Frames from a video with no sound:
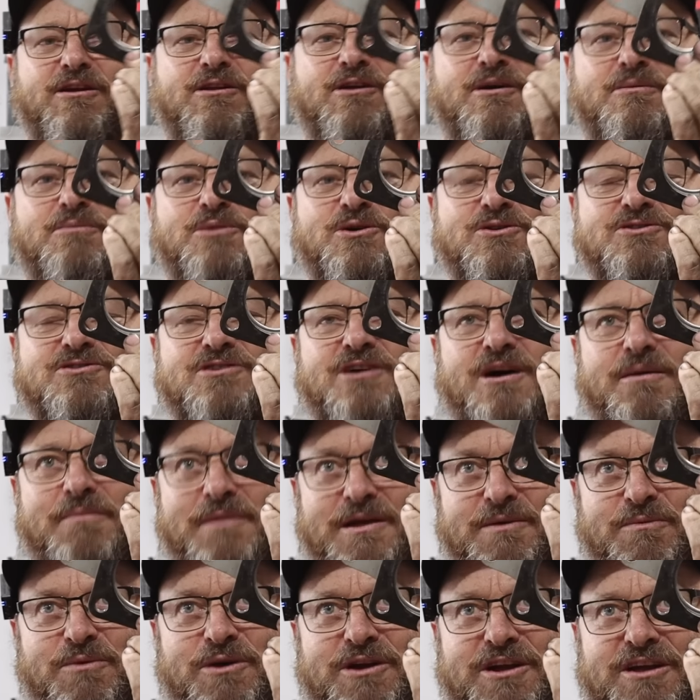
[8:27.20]
a lot more time
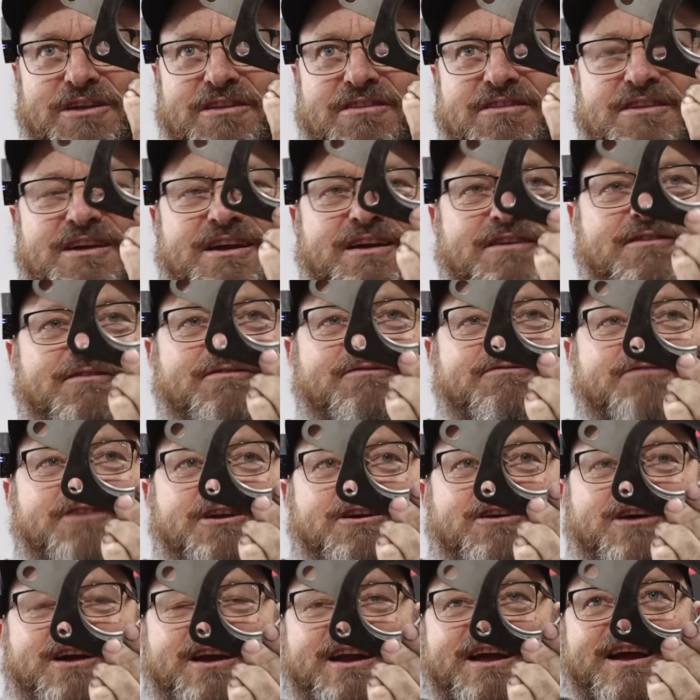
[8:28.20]
than what you'd think
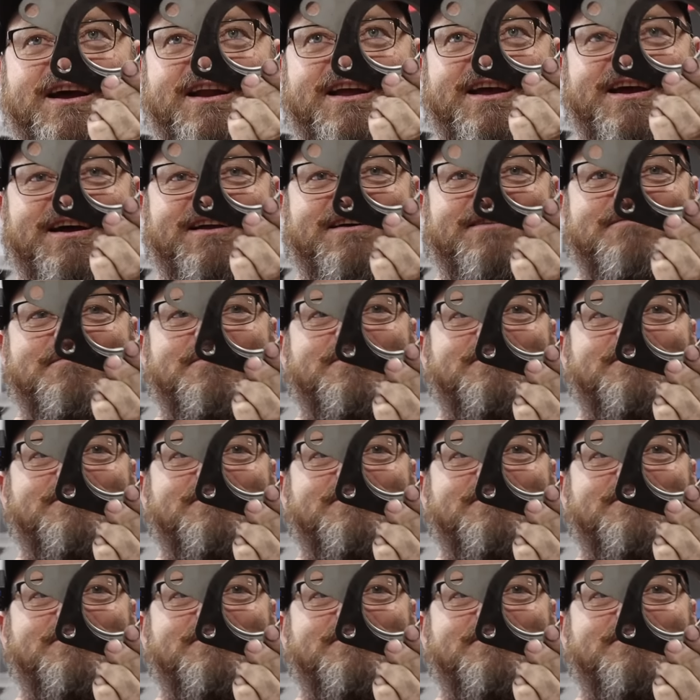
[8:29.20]
figuring out how to